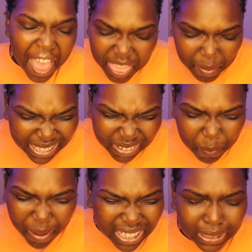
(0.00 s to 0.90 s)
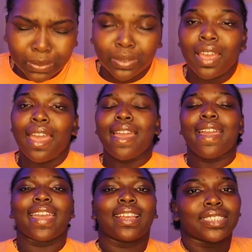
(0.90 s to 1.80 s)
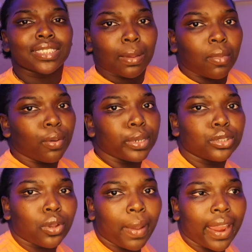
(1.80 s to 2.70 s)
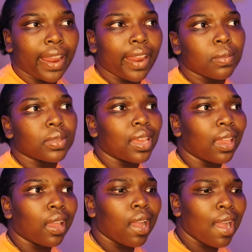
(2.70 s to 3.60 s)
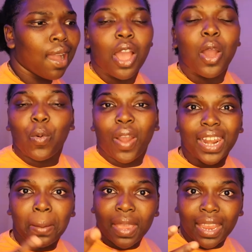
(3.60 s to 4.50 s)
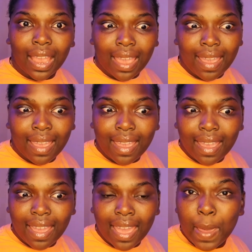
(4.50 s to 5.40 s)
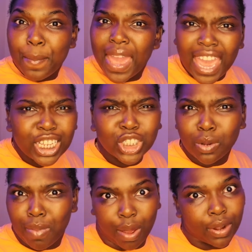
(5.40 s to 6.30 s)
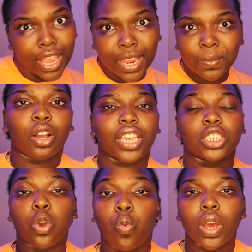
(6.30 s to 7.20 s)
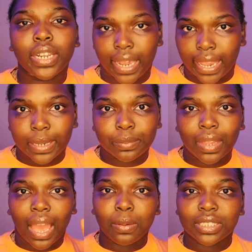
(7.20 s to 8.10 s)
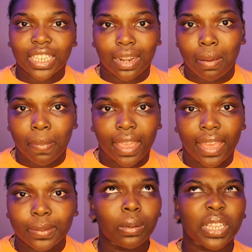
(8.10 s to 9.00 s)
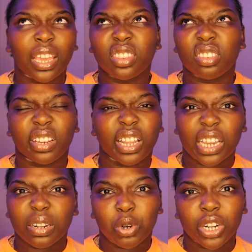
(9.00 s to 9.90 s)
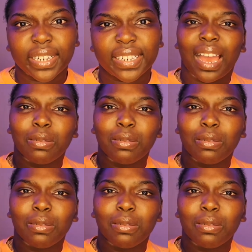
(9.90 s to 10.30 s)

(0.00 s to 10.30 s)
the best way possible. And since I'm always doing my hair, I'm like, why not make a page about it? Okay, so one night I was sitting in my bed. It was like three o'clock in the morning. I